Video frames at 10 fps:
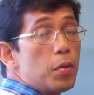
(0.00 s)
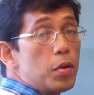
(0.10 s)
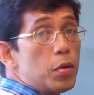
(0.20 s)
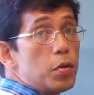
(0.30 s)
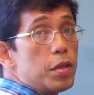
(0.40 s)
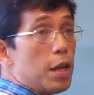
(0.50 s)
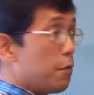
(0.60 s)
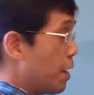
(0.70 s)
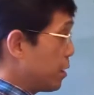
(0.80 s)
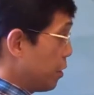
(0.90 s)
produce
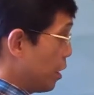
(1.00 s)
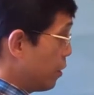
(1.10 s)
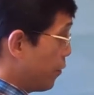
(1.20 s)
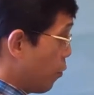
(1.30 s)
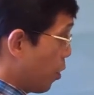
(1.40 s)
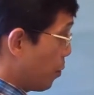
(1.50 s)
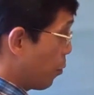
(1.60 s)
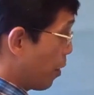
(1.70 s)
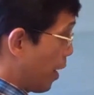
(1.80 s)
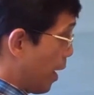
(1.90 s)
a resonance
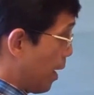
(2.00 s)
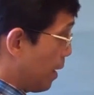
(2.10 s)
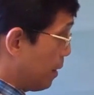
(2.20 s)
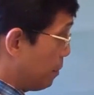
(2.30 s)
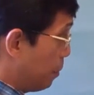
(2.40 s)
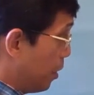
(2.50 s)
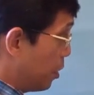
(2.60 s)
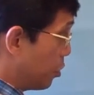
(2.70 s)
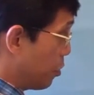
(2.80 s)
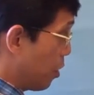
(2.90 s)
form wherein the
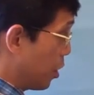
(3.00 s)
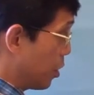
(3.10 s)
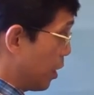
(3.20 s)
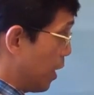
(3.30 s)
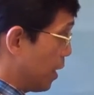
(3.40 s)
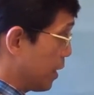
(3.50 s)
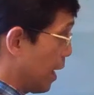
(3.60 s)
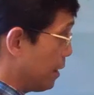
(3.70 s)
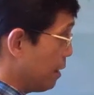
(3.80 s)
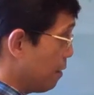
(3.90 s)
plus charge is
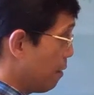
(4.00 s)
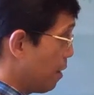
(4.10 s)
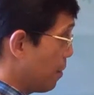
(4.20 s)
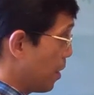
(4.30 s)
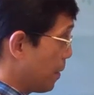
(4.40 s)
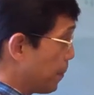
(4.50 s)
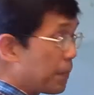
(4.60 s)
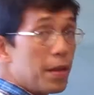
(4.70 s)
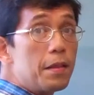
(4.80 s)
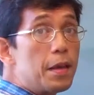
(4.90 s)
at the carbon
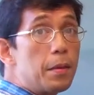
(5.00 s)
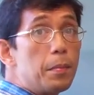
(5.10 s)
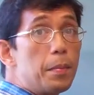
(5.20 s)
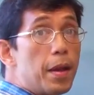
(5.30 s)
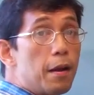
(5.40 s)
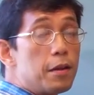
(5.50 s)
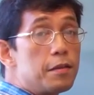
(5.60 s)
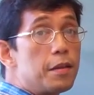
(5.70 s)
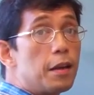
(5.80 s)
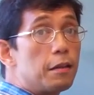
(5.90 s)
that
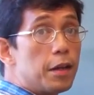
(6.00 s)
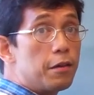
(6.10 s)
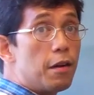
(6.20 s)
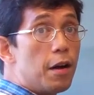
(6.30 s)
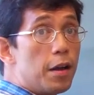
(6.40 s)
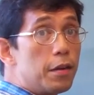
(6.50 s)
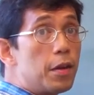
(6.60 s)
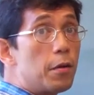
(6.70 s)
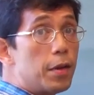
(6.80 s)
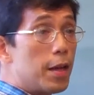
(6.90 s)
bears the
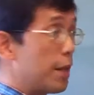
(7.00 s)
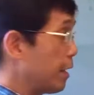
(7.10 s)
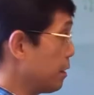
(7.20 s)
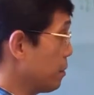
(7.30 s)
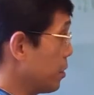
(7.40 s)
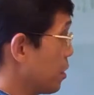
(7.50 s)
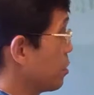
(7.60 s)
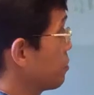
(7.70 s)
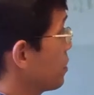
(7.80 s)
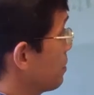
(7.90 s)
electron donating
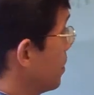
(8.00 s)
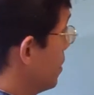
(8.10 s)
substituent.